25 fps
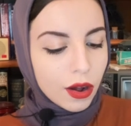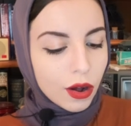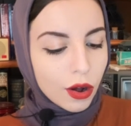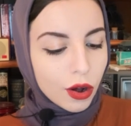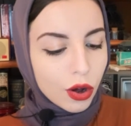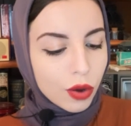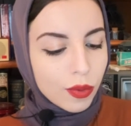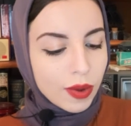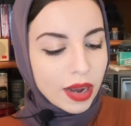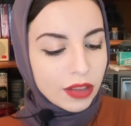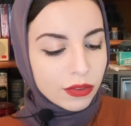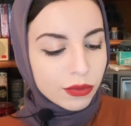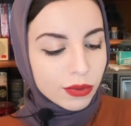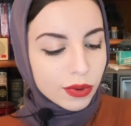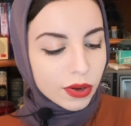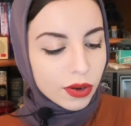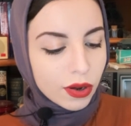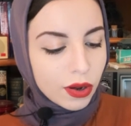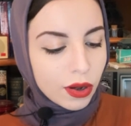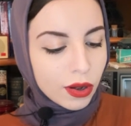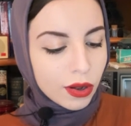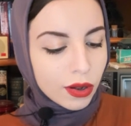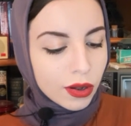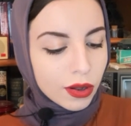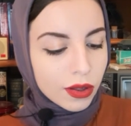always
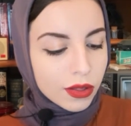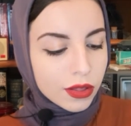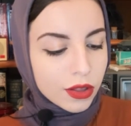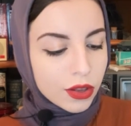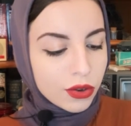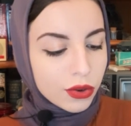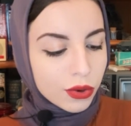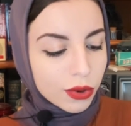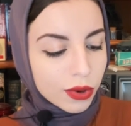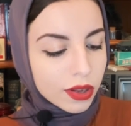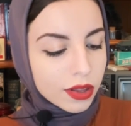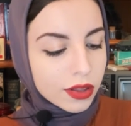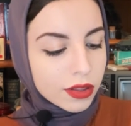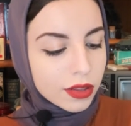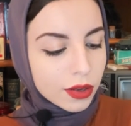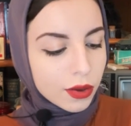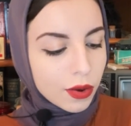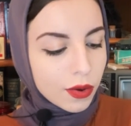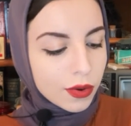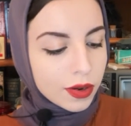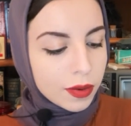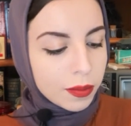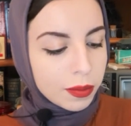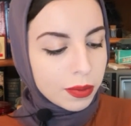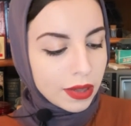recall the North
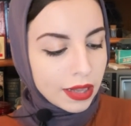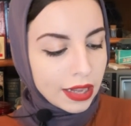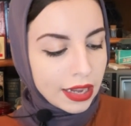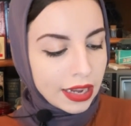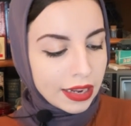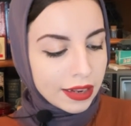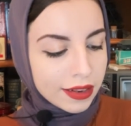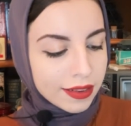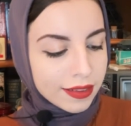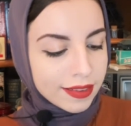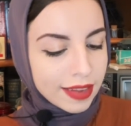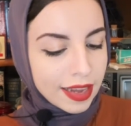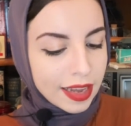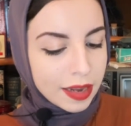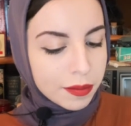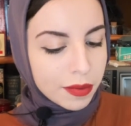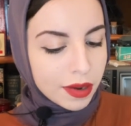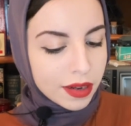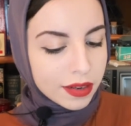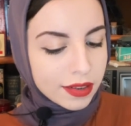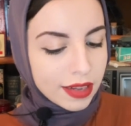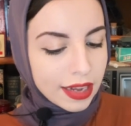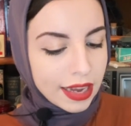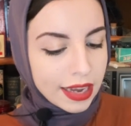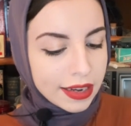Dakota plains and
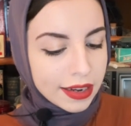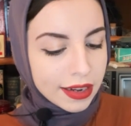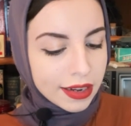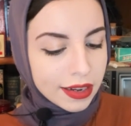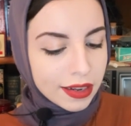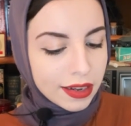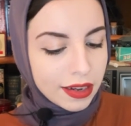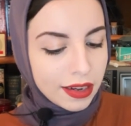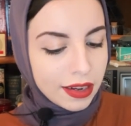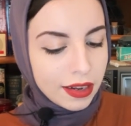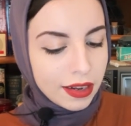Montana,